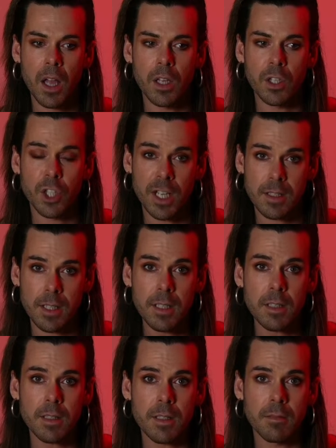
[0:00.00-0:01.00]

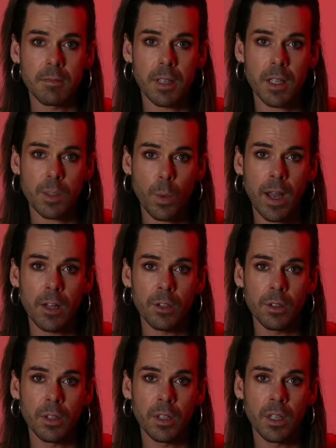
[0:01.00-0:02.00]
justice as well,
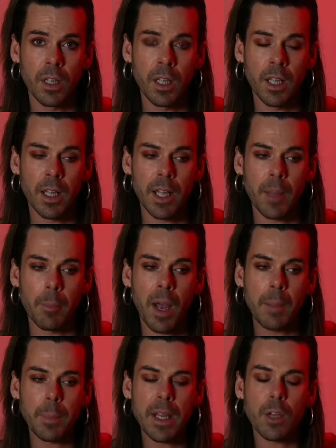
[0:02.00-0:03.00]
it might
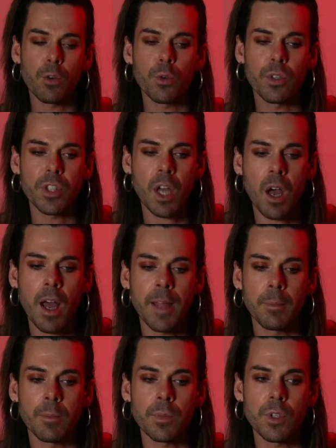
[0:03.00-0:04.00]
be a good
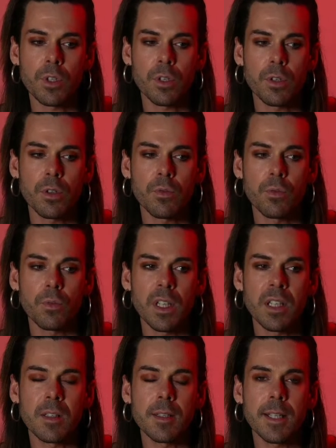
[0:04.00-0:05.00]
time to
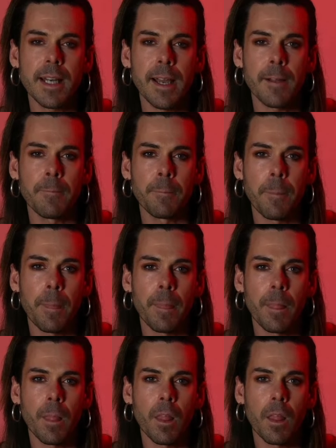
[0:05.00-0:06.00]
consider
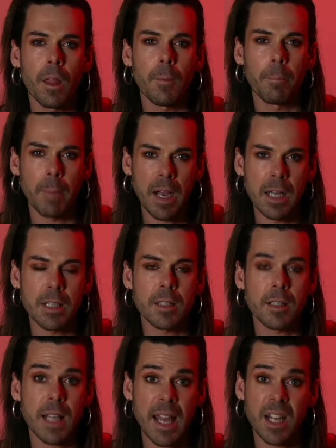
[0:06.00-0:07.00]

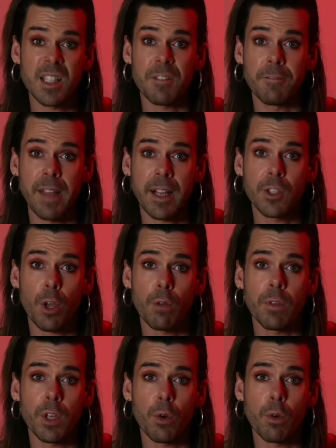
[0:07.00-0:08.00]
Mars and its effect
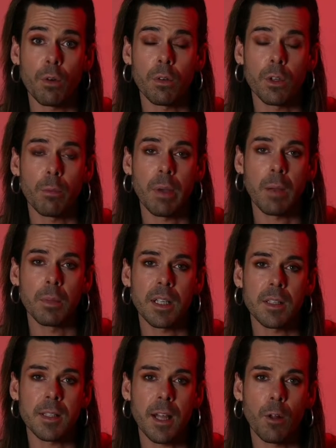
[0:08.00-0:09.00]
over your public
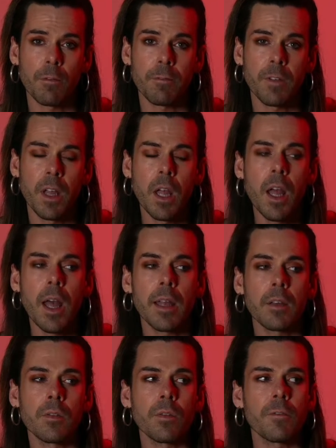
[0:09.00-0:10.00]
self
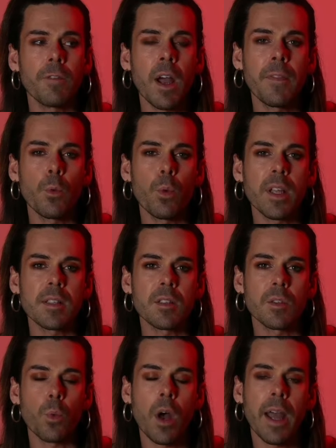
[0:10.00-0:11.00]
and find the
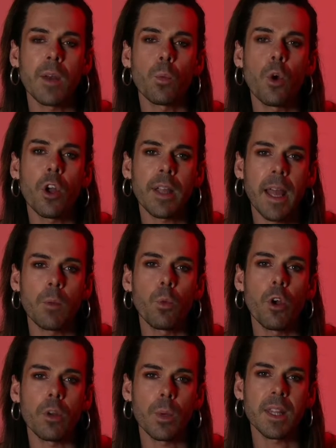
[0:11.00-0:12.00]
reasons why and work
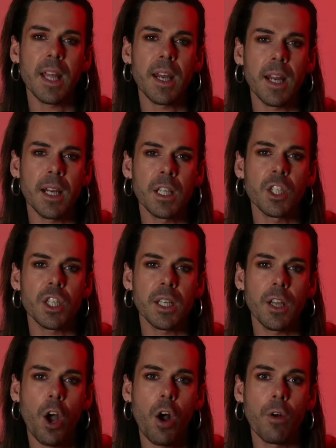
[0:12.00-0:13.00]
with that energy
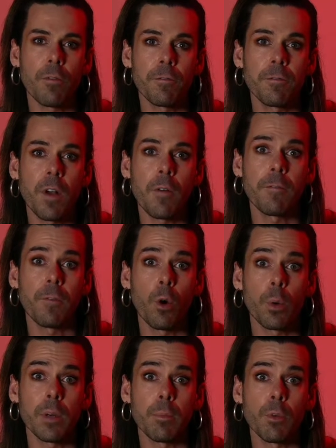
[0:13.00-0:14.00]
of
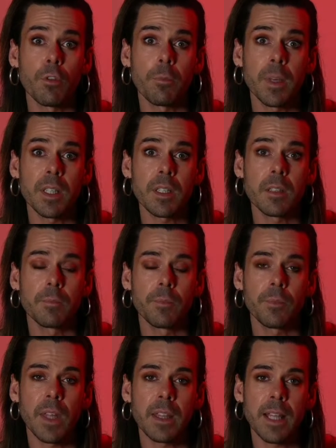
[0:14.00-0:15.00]
forward movement
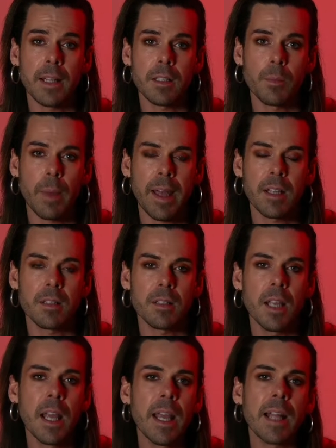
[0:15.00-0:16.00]
in that space.
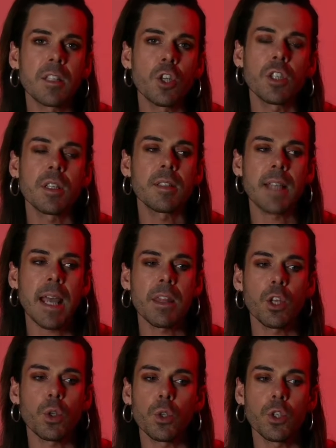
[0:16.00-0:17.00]
It's not to say
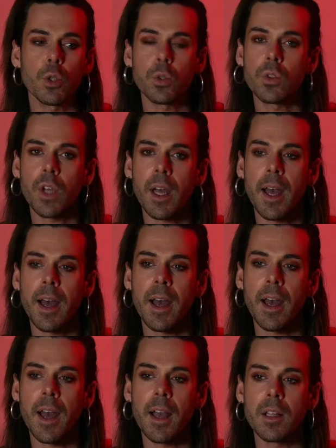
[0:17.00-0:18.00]
that you should
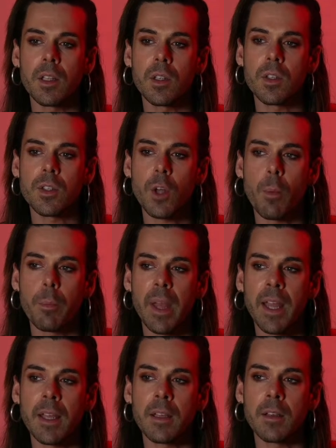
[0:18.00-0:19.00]
stop
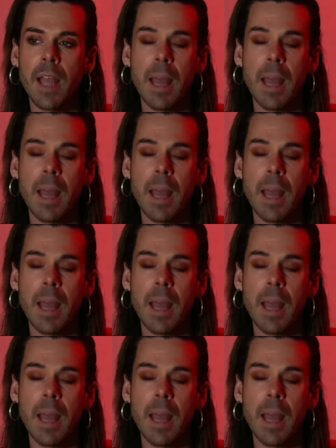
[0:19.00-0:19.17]
being